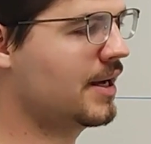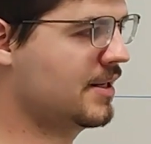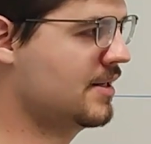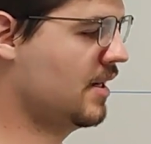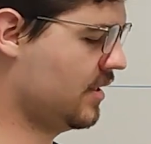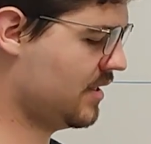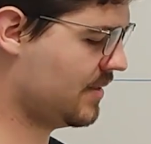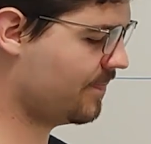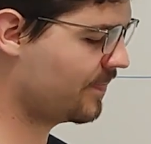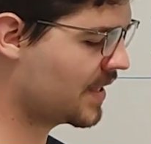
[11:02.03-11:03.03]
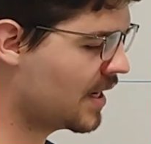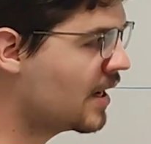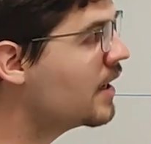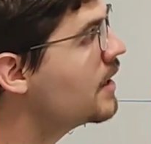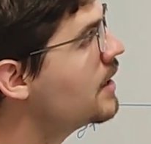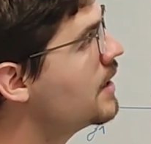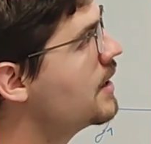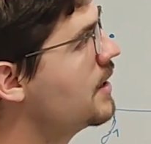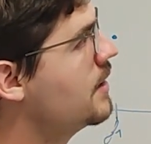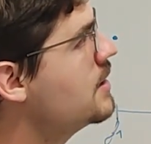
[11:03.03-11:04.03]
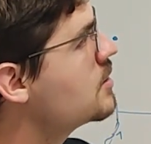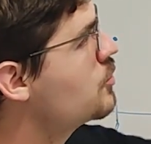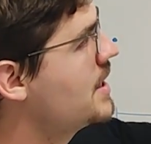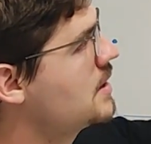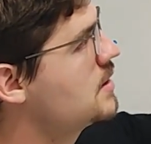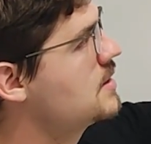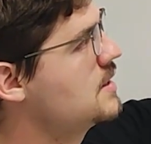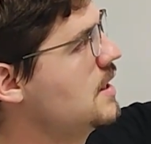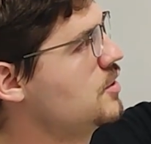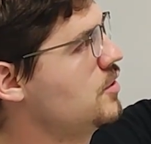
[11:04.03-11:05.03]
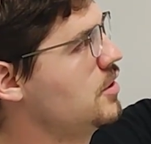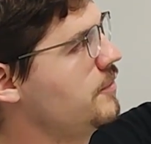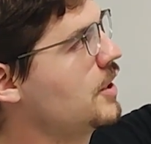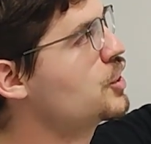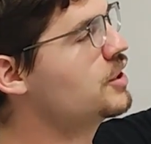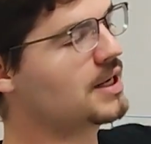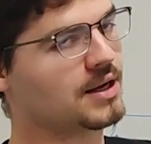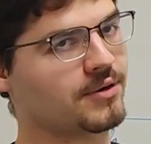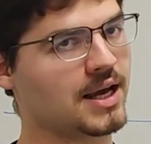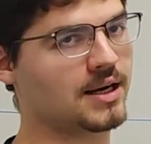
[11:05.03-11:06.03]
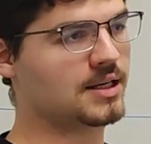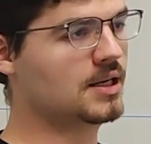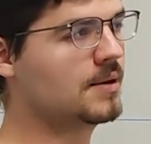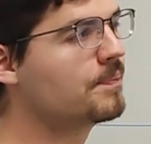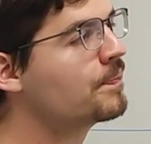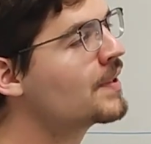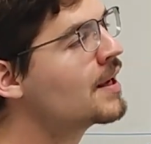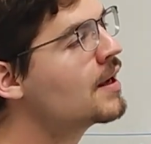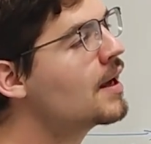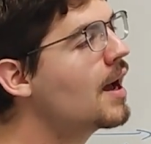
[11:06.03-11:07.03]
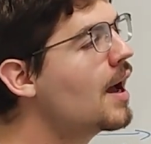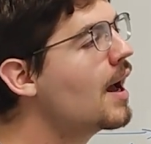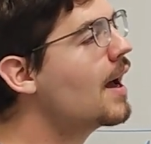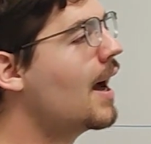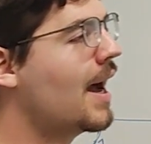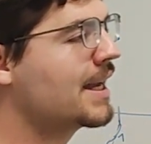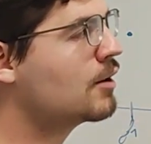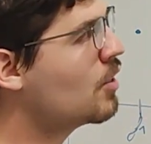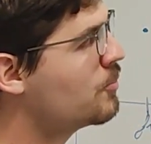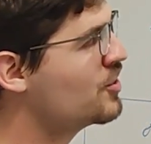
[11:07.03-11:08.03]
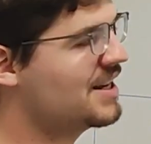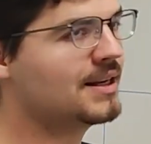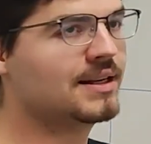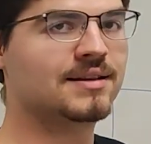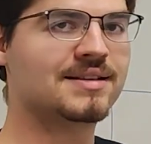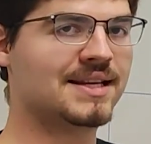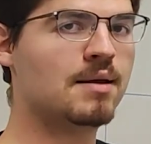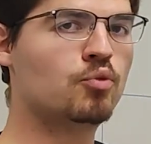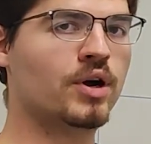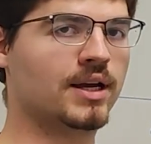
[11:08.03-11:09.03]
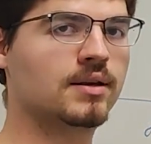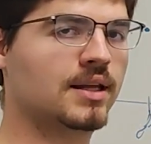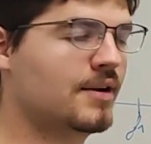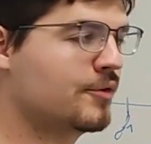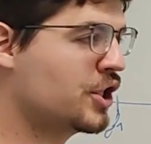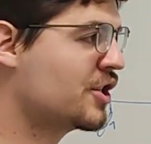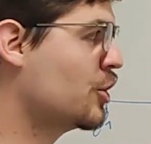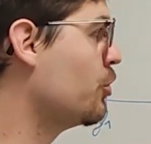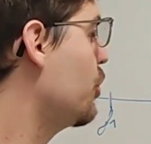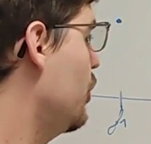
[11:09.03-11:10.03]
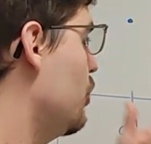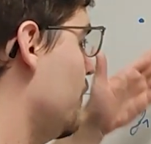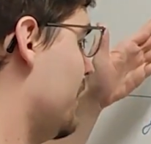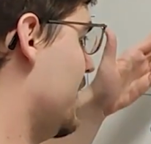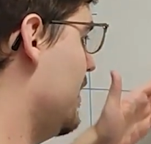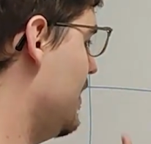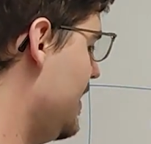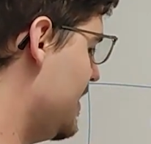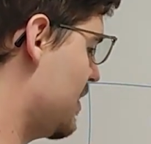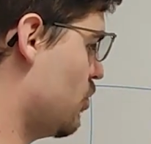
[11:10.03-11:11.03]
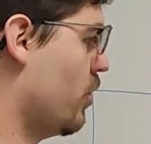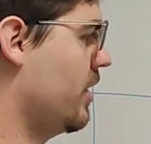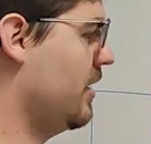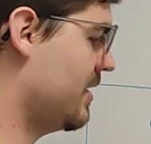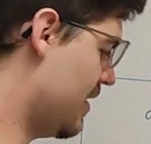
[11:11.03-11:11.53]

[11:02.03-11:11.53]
like a sinus. This red sinusoidal function that I've added here, I can represent in the same way that I've just shown to you in these coordinate